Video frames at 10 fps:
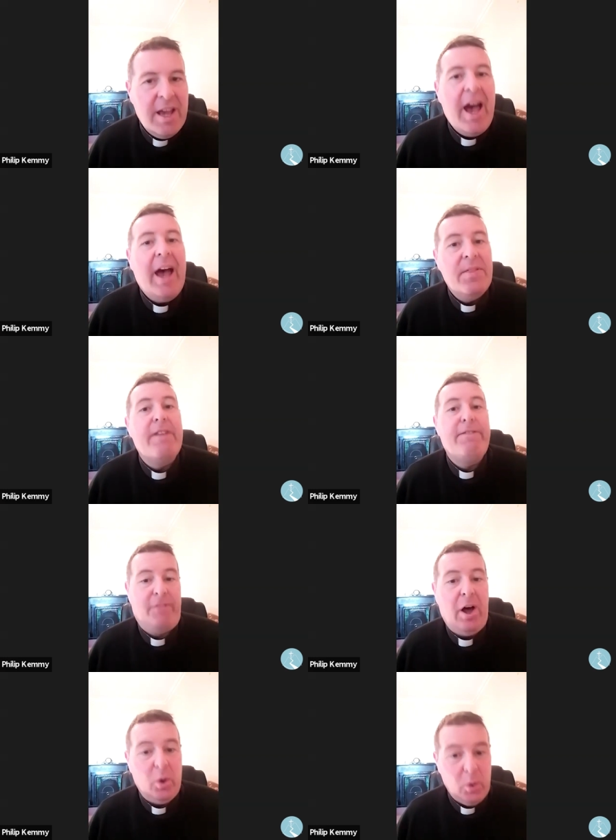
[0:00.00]
and they
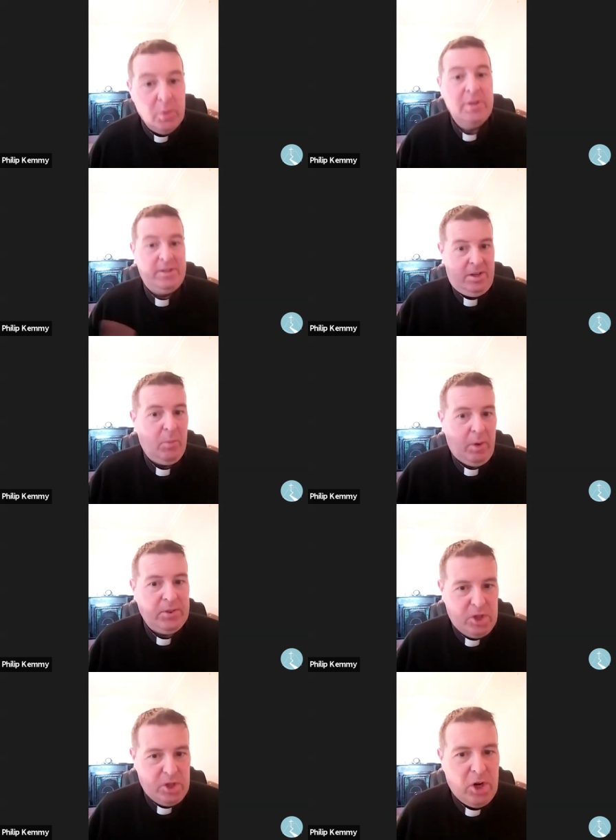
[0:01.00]
follow what
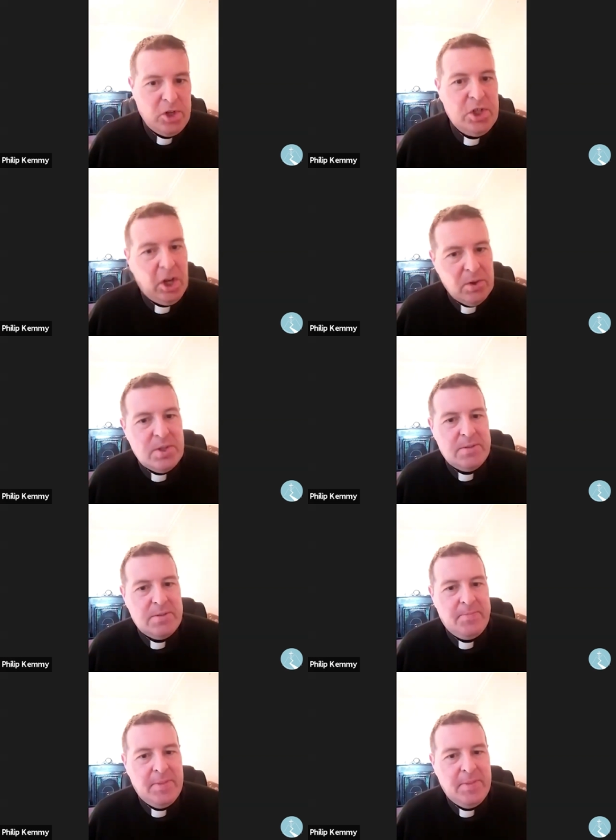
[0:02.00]
the church does.